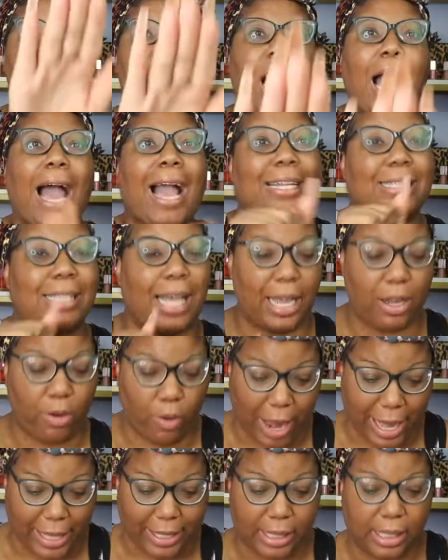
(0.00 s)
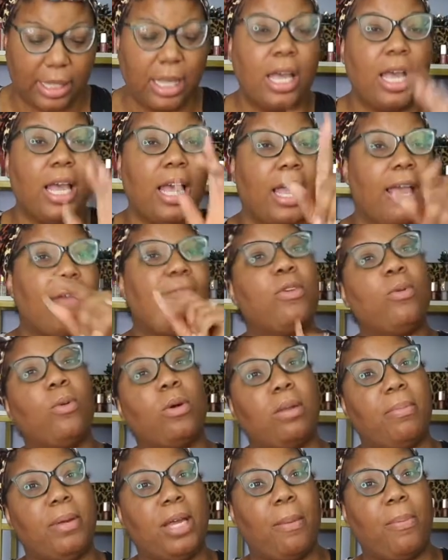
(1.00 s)
I digress. If you
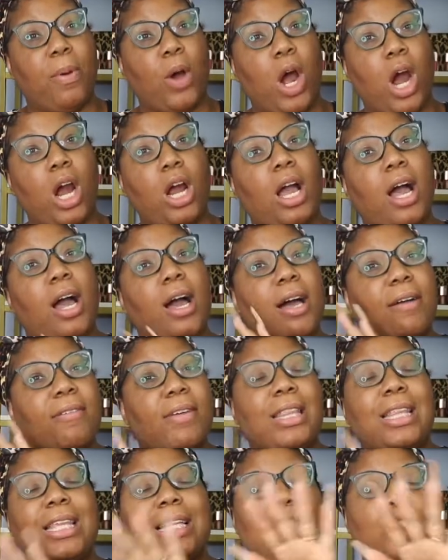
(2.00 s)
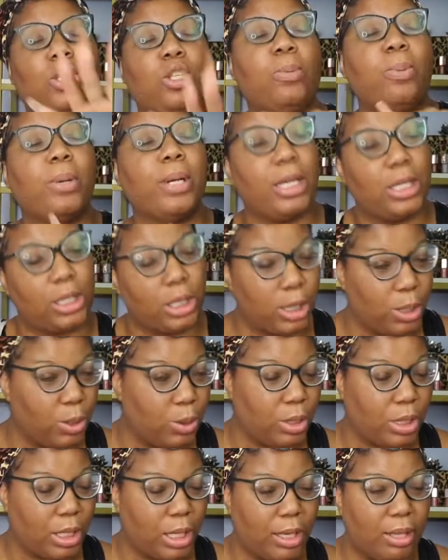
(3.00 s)
want to be a part of this super
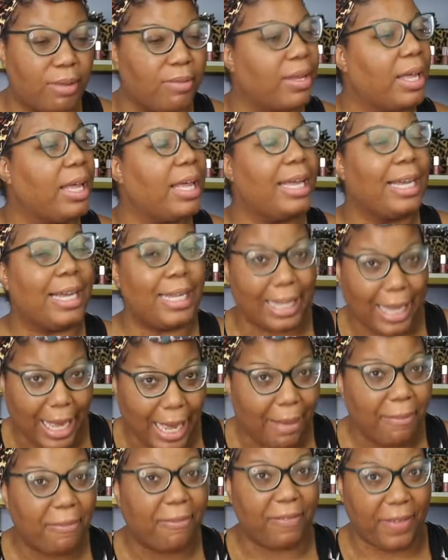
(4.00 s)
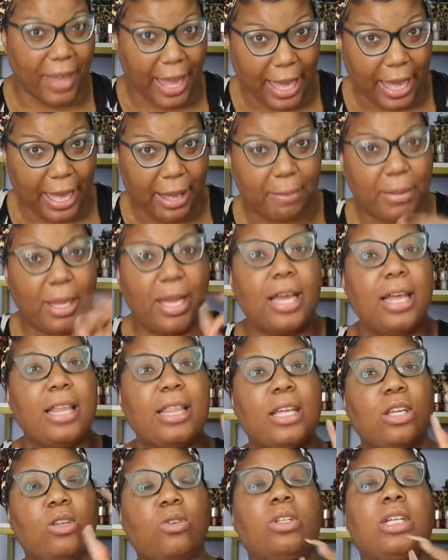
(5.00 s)
exclusive glam fam,
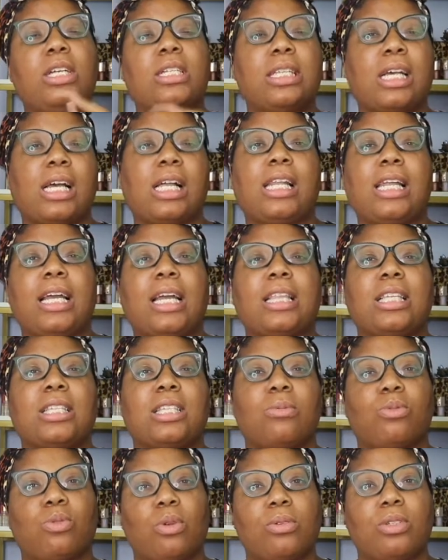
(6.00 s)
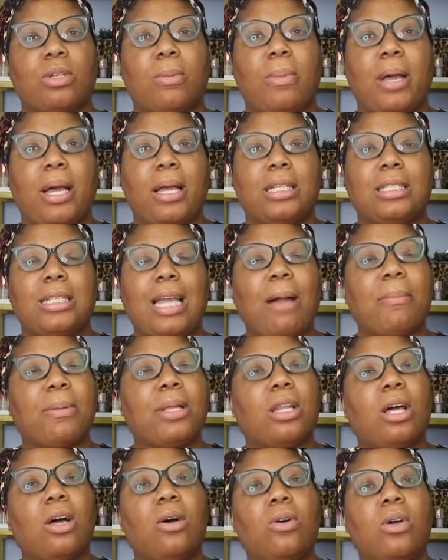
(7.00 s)
then you need to click the subscription button down
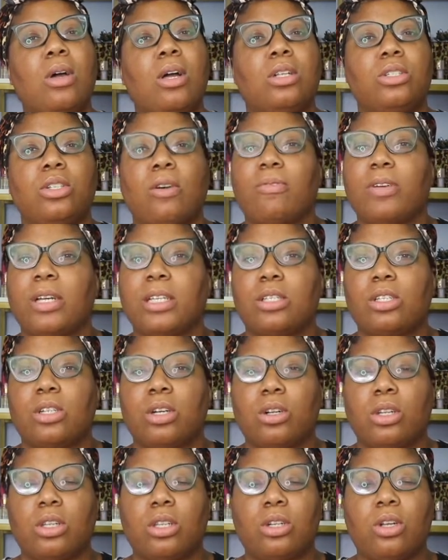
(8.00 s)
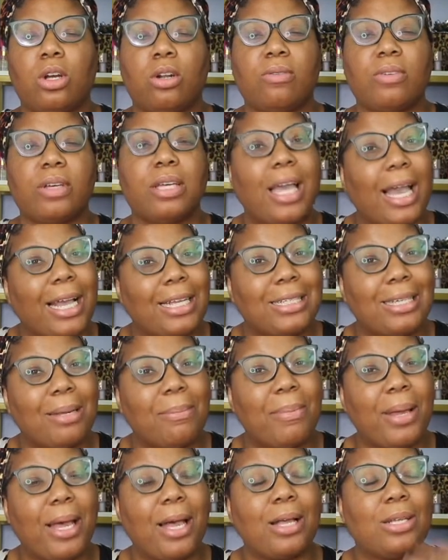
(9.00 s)
below. Don't forget to turn on the
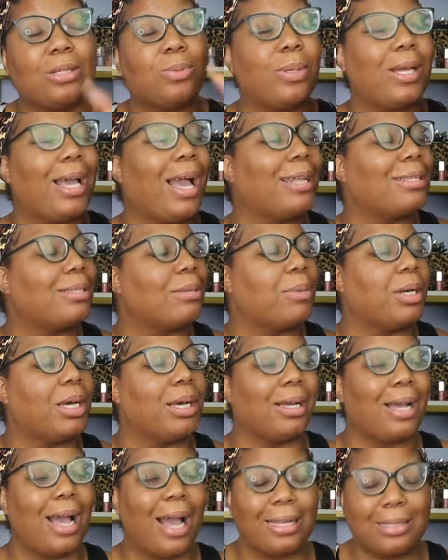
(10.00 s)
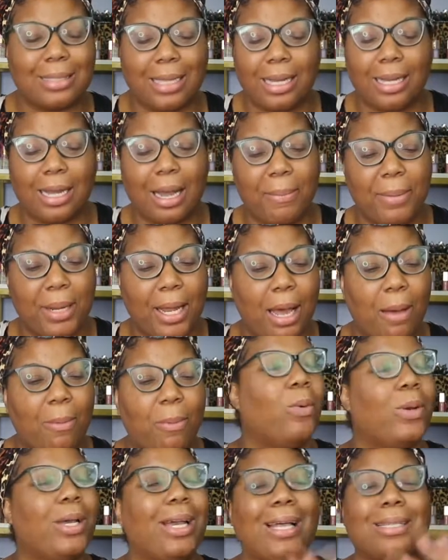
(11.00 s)
notification bells. We got some good content coming up.
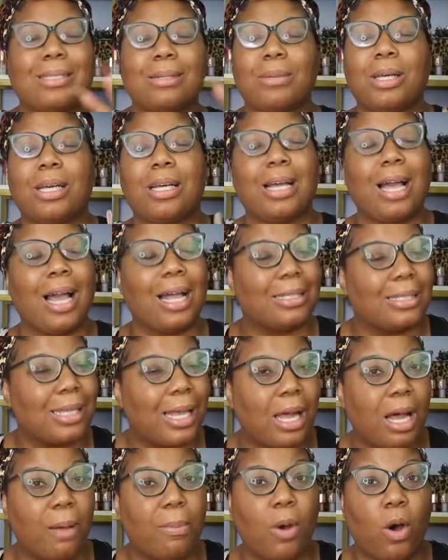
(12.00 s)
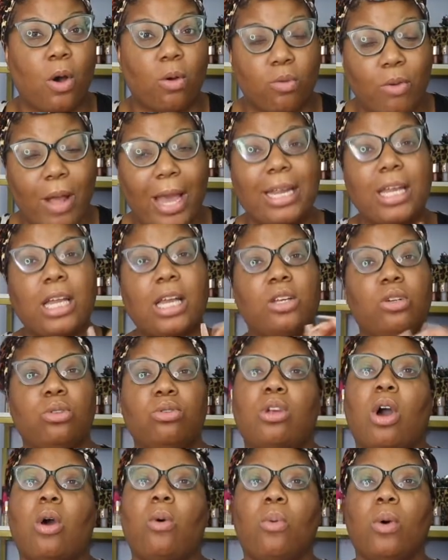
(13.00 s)
We got some good content up already, and you
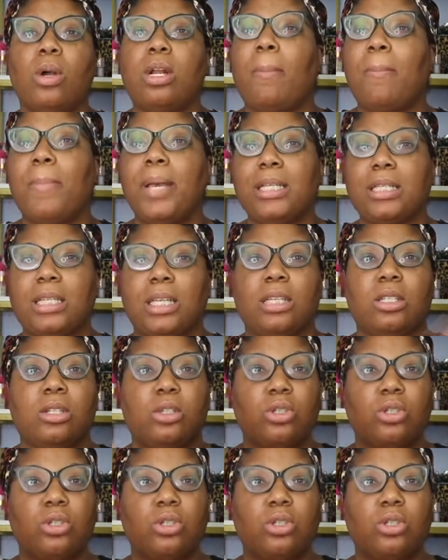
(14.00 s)
don't want to miss it.